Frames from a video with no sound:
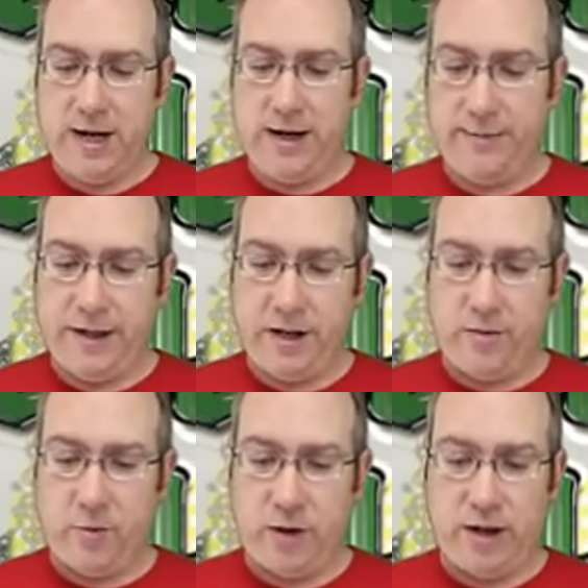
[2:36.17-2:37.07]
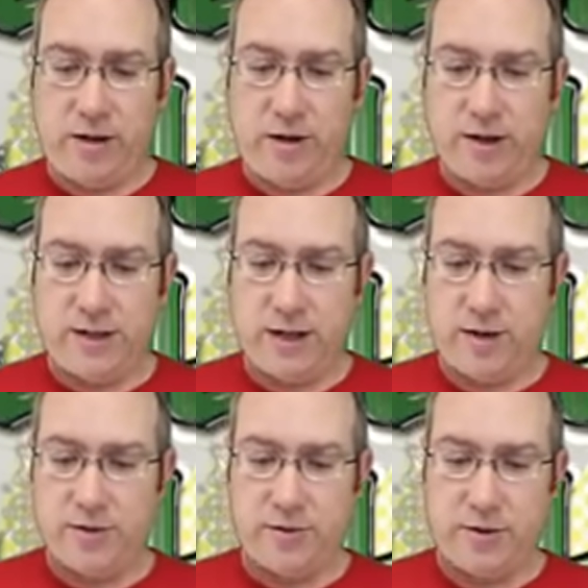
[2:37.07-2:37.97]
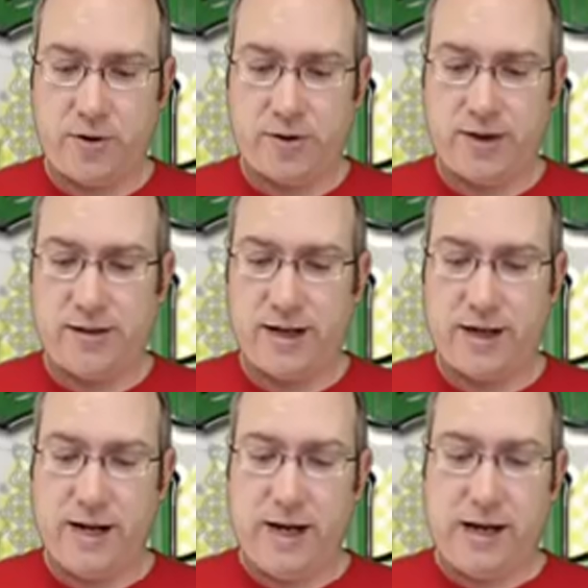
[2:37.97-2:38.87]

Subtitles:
Now, one of the other things I also noticed is that